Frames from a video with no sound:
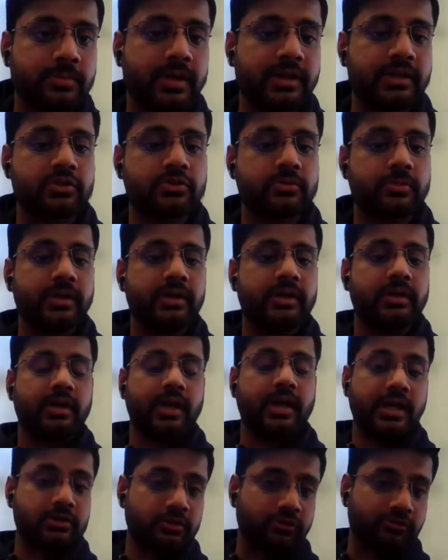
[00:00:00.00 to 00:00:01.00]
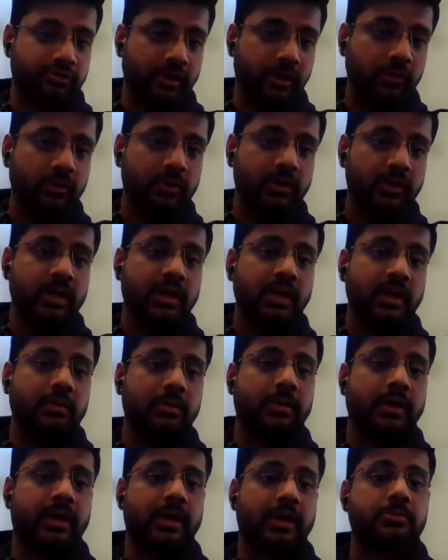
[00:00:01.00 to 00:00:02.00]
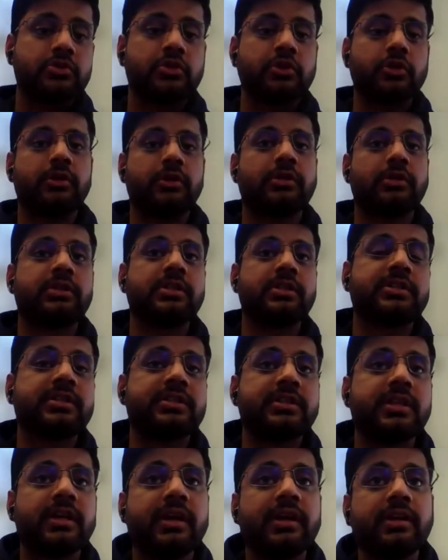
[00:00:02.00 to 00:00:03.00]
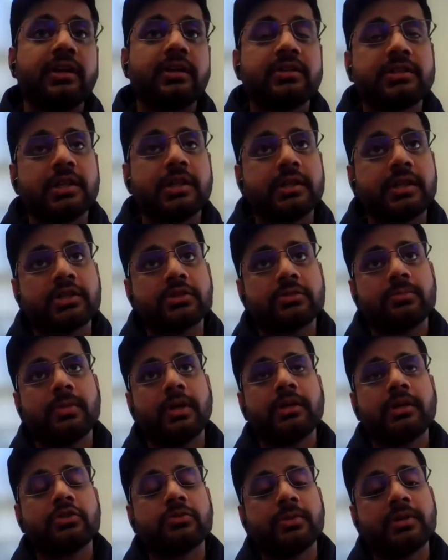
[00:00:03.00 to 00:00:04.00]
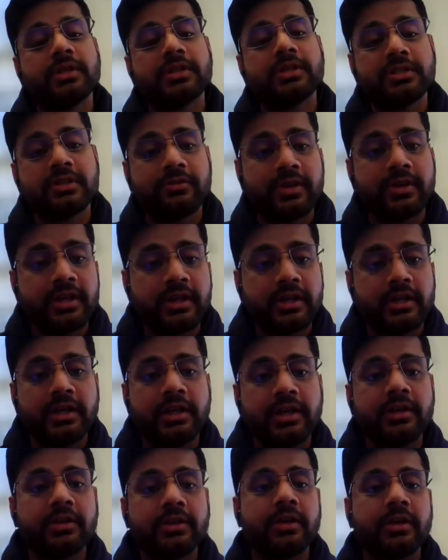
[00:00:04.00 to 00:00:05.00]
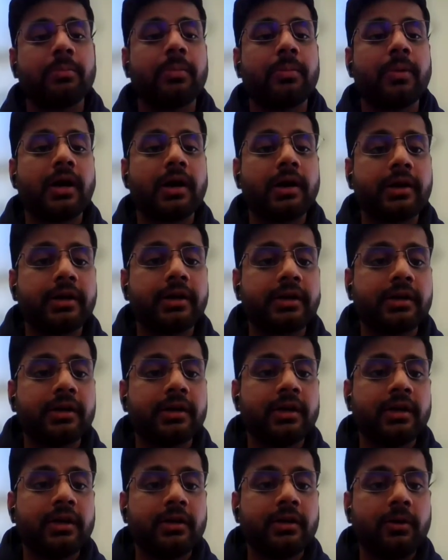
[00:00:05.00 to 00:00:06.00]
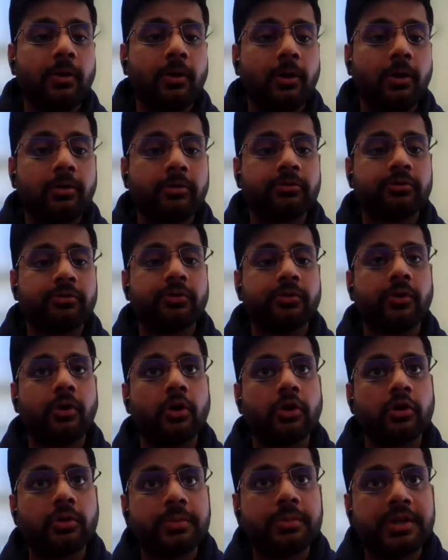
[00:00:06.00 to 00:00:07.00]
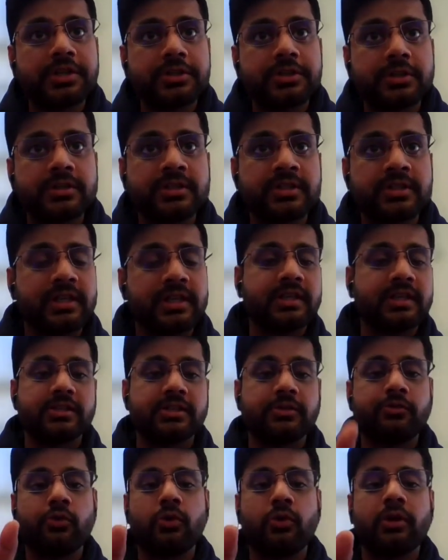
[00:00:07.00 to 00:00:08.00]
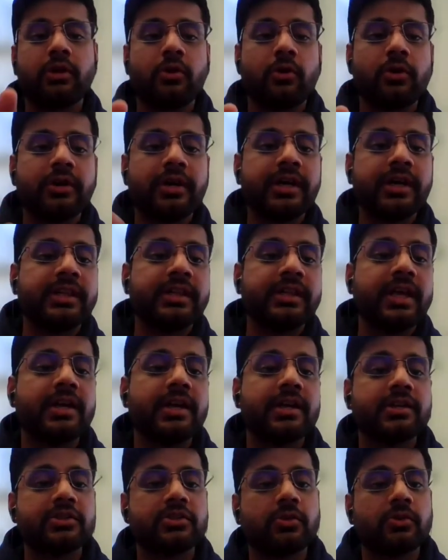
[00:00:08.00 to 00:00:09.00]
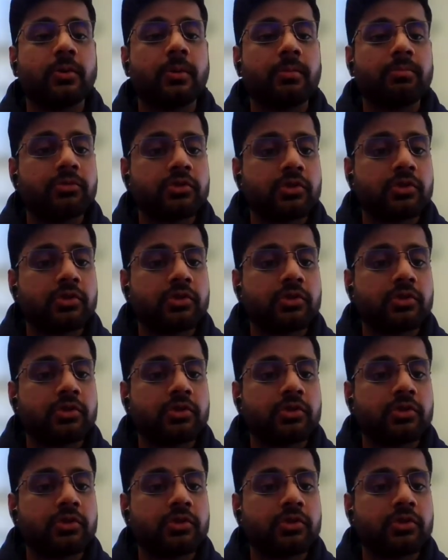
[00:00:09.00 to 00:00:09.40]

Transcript: management as of now, but I'm sure this is so test management is a very integral part of automations, and there's a folder already there. So